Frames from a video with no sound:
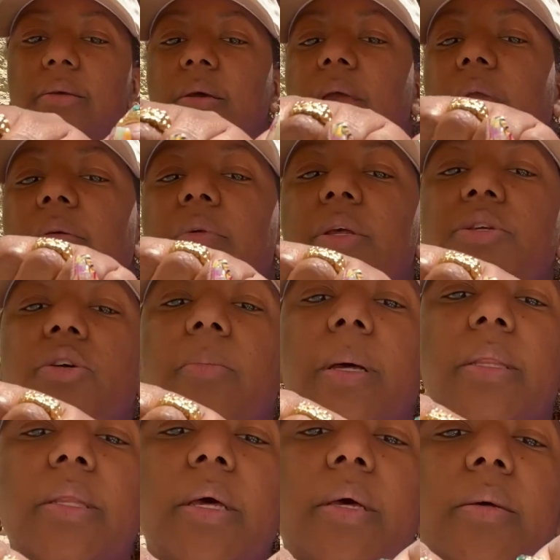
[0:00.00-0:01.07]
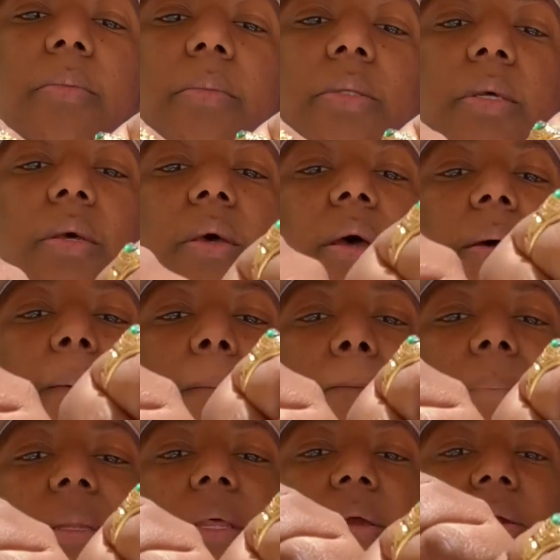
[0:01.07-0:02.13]
Can't really show my thumbs,
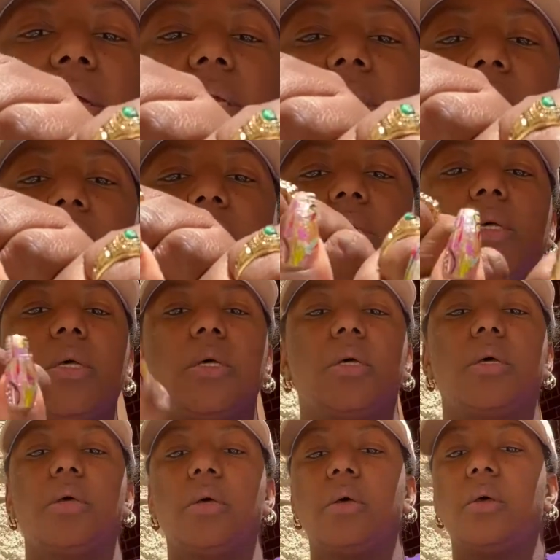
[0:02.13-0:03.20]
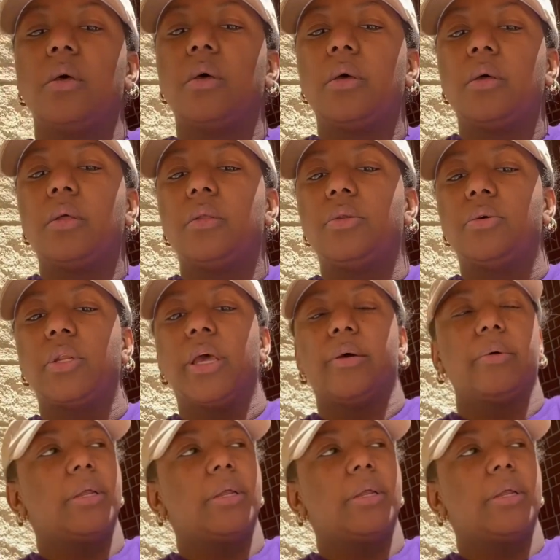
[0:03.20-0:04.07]
but there it is. Do it that way.